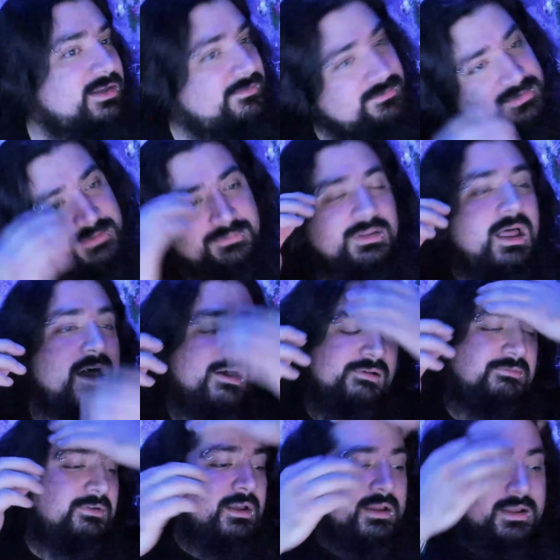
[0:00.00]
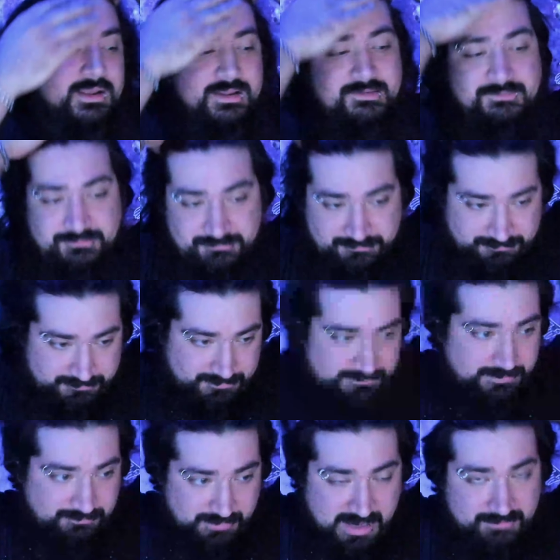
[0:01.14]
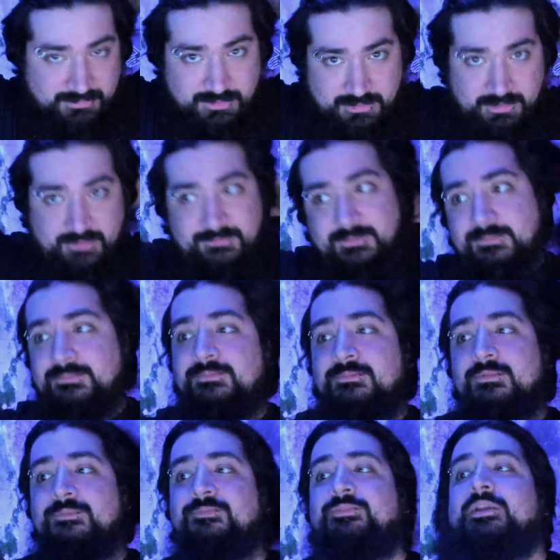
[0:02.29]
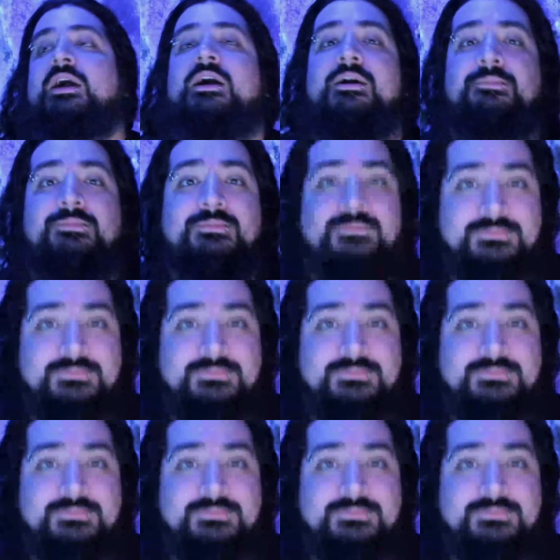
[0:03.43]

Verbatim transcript: him some love. If you haven't heard of him, um,